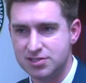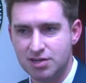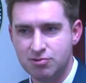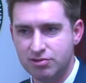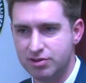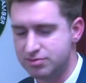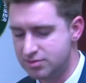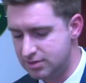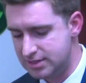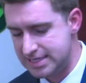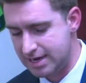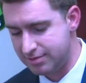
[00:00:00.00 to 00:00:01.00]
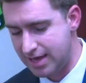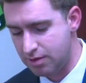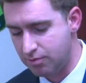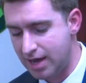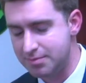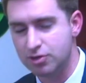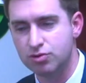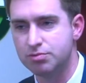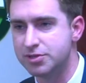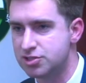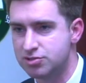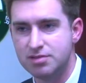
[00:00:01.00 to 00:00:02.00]
so I won't go down that rabbit hole,
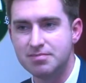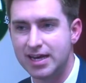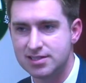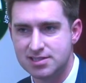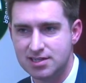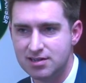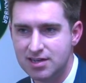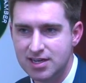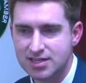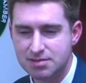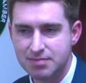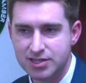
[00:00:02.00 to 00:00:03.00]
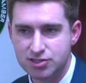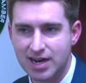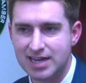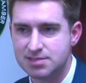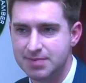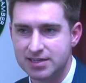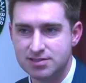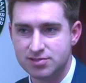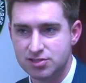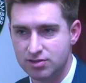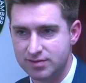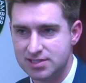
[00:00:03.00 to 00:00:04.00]
but street medicine is a major aspect of
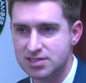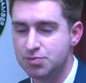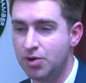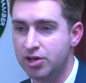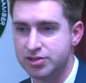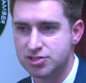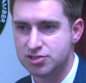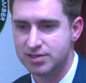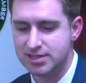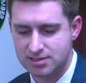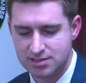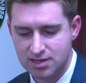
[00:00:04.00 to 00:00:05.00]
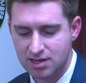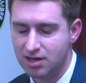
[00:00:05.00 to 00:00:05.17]
services while on the streets,